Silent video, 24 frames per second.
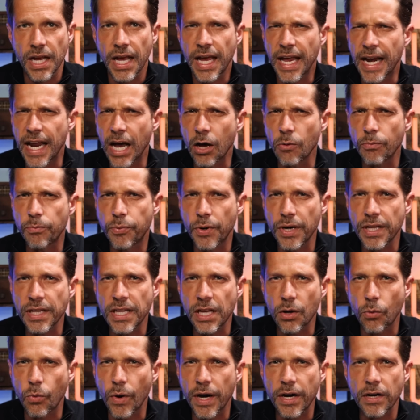and helped bring the
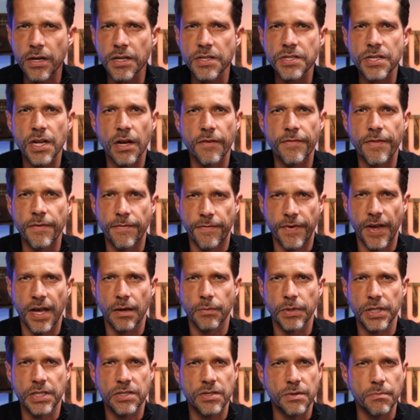awareness of the
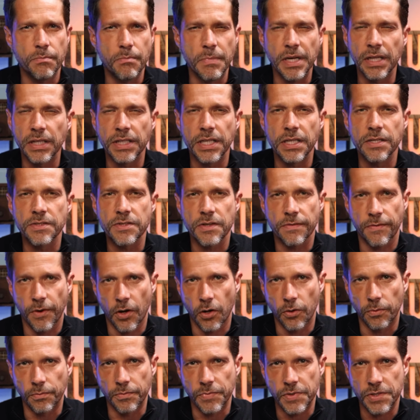family to millions of
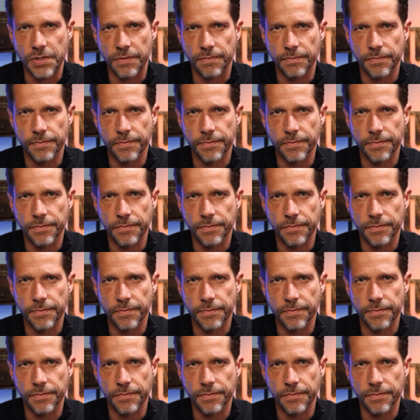homes.